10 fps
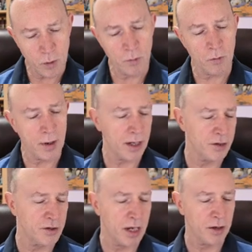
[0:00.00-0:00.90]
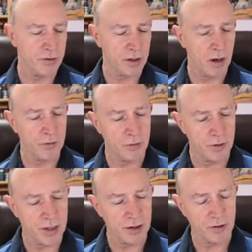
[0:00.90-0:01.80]
were reconciled to God through the
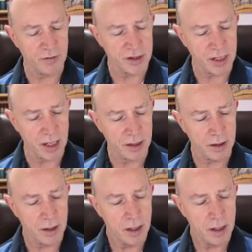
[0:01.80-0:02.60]
death of his Son,